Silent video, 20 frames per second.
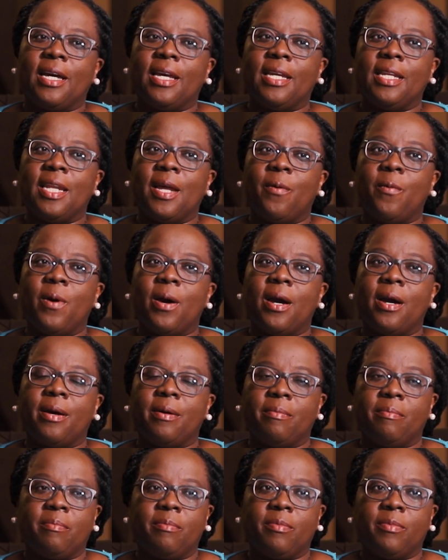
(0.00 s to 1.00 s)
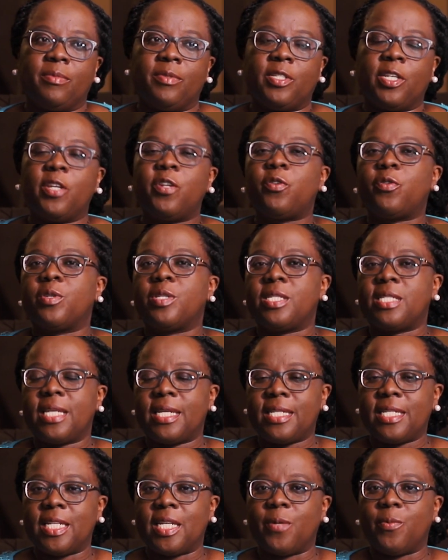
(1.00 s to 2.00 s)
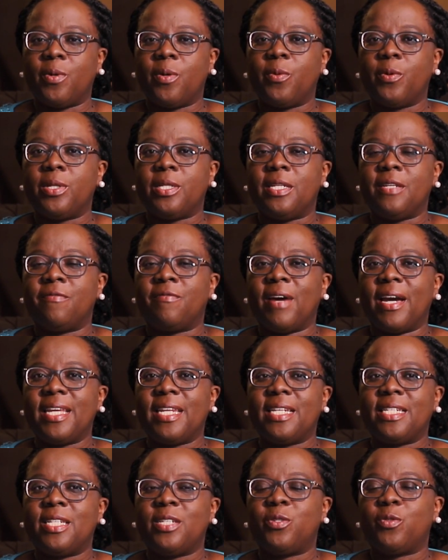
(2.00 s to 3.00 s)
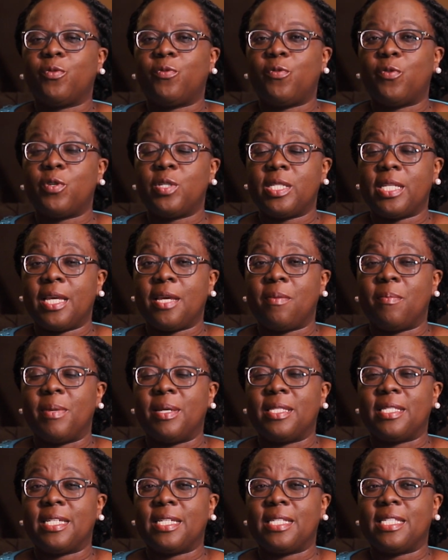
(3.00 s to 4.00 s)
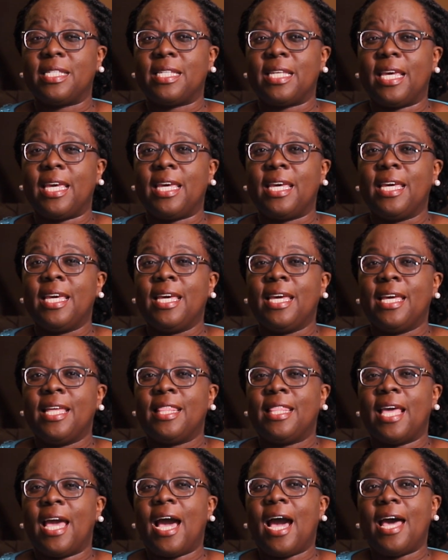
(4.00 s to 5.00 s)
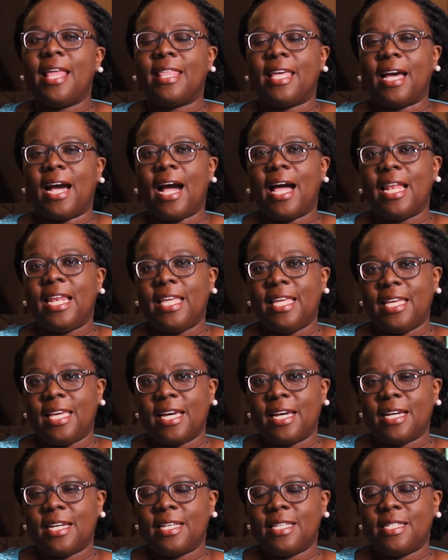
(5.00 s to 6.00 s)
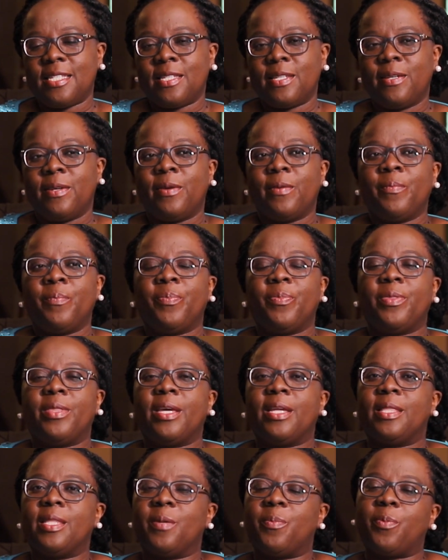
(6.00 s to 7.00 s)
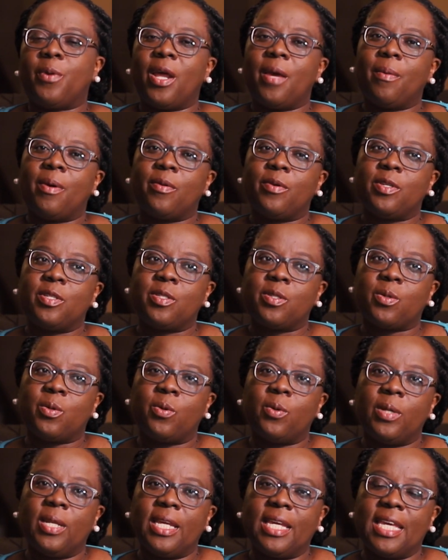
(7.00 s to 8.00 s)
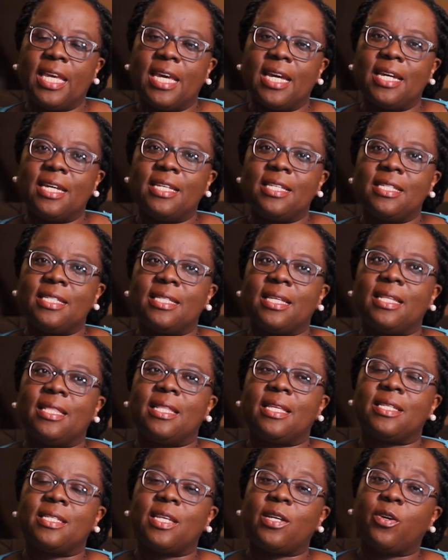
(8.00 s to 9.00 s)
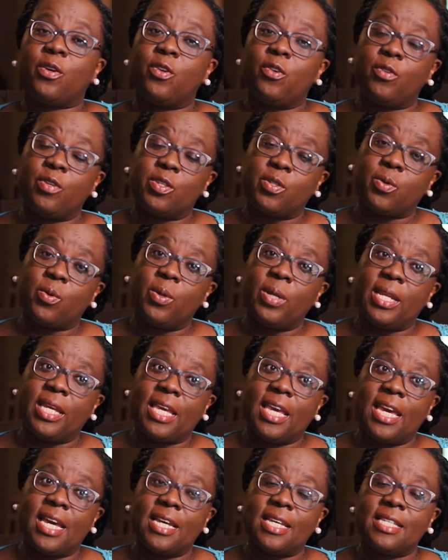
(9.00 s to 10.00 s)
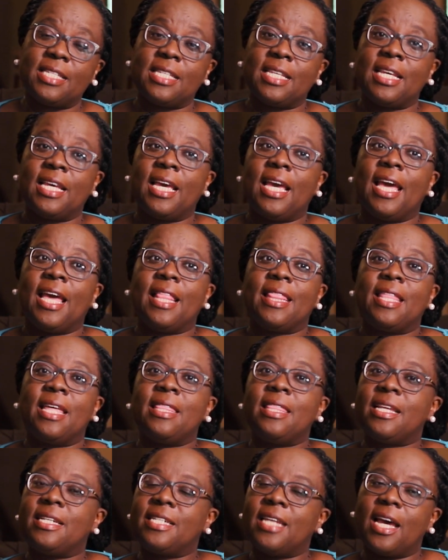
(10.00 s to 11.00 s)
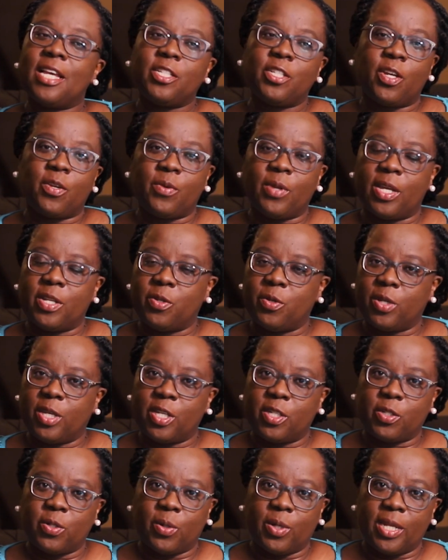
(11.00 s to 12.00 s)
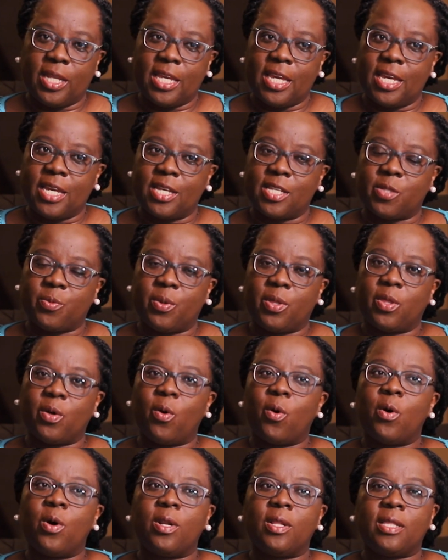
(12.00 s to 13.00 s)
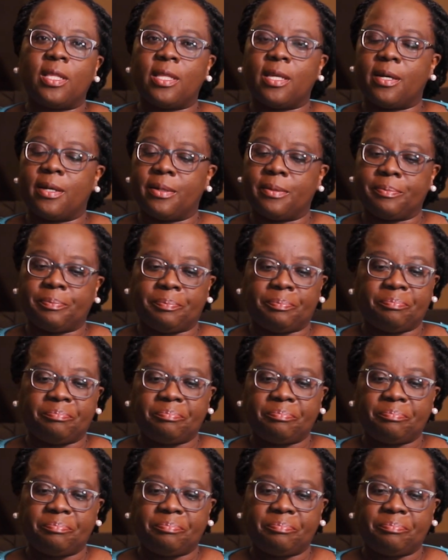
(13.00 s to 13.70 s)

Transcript: in our general setting, we would divide it into 4 segments and say there are the early years, then the primary schooling years, then the secondary schooling years, then the tertiary education years with all the